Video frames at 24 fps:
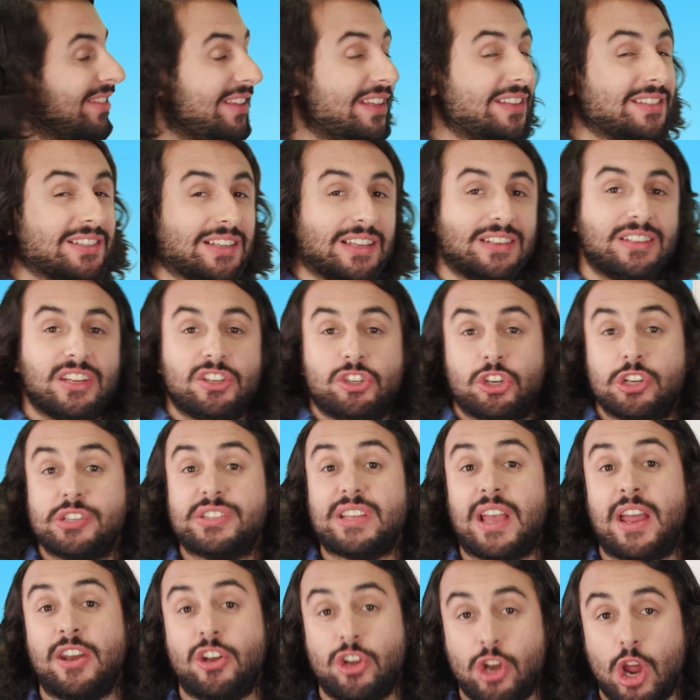in these
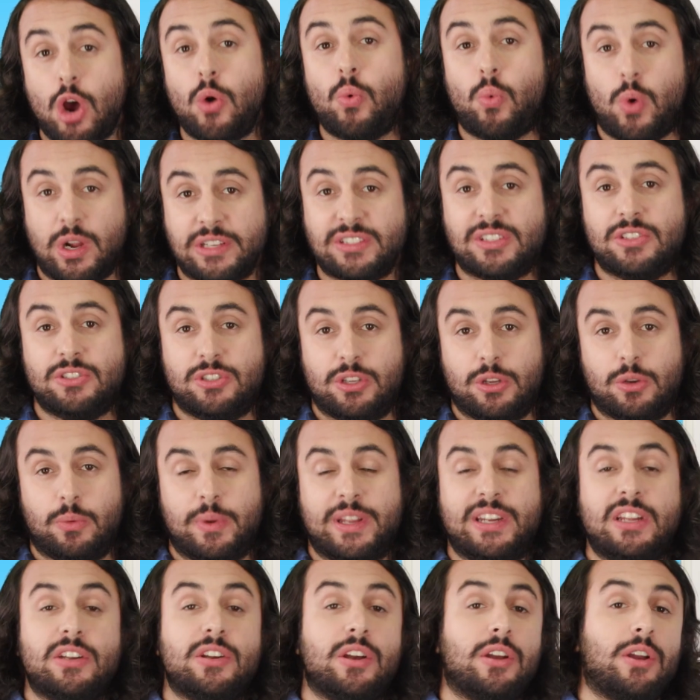conditions and know what to do.
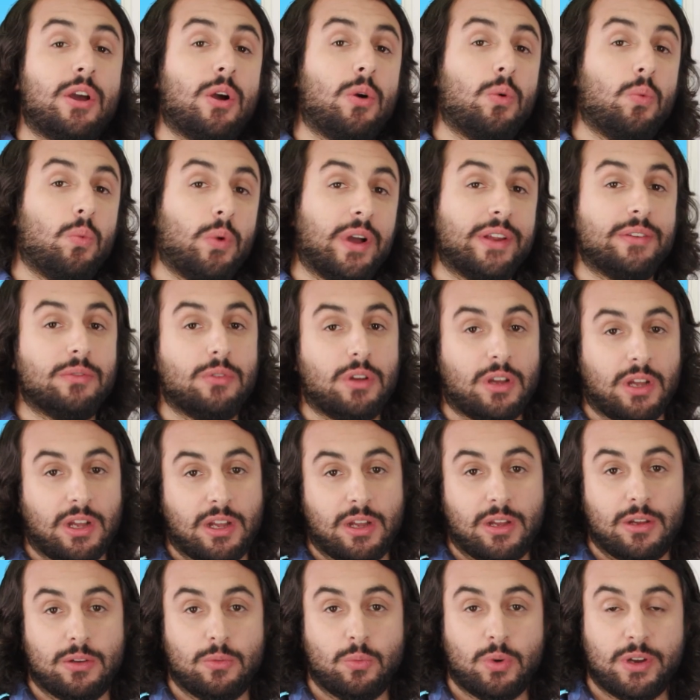We need to know
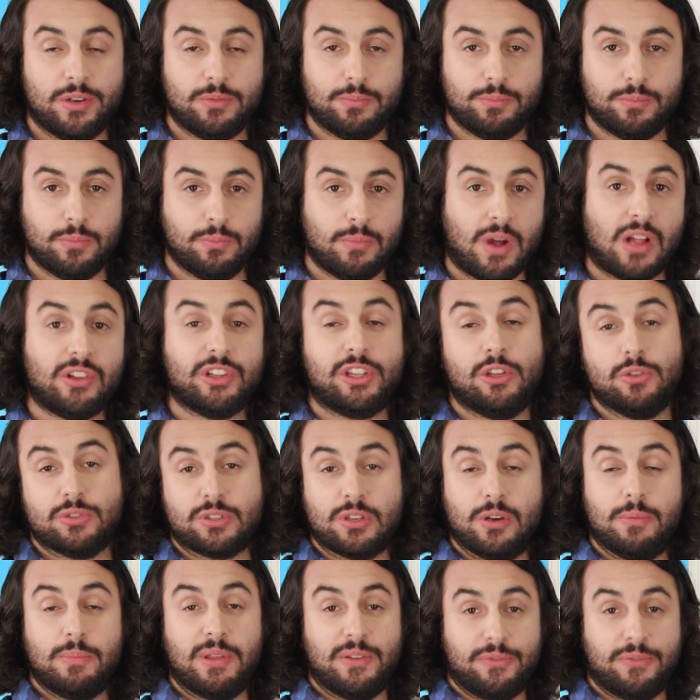what molecule
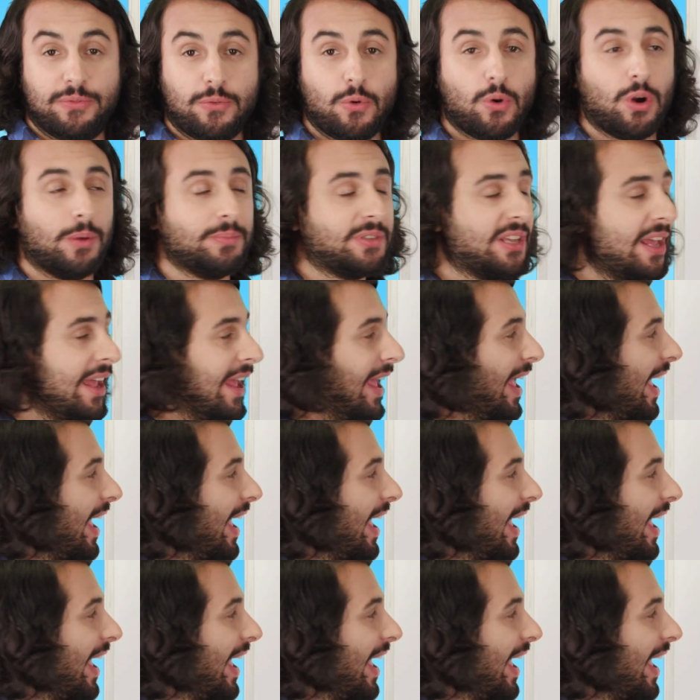is going to be formed,